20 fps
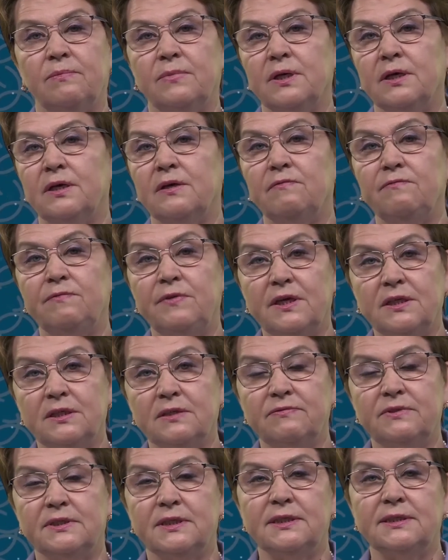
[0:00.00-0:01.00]
those
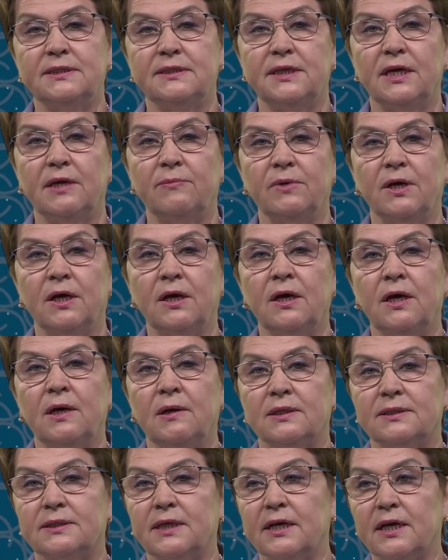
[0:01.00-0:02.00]
problems that we see
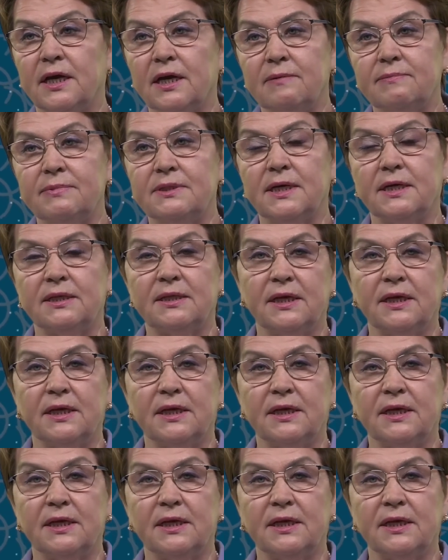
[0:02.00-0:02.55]
around us,